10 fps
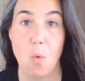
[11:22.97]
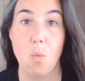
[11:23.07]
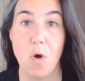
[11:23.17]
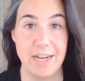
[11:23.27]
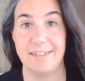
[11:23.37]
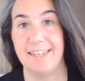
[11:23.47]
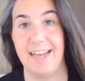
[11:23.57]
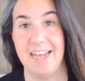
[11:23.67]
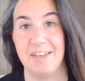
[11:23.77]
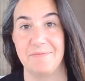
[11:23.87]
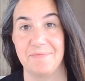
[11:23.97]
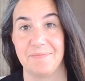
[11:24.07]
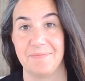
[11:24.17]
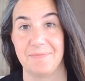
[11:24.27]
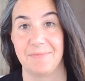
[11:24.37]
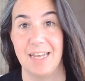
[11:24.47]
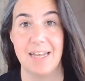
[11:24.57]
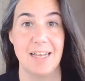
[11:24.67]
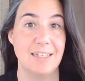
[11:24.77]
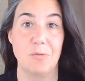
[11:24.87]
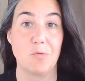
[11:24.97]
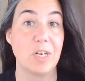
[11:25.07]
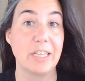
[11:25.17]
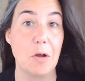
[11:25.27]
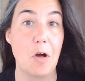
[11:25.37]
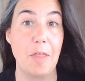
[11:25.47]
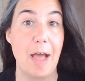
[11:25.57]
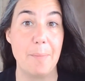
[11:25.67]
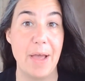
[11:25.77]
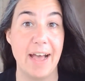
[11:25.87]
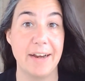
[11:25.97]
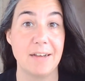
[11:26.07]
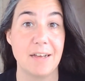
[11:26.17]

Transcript: What do you say? Is it really all that bad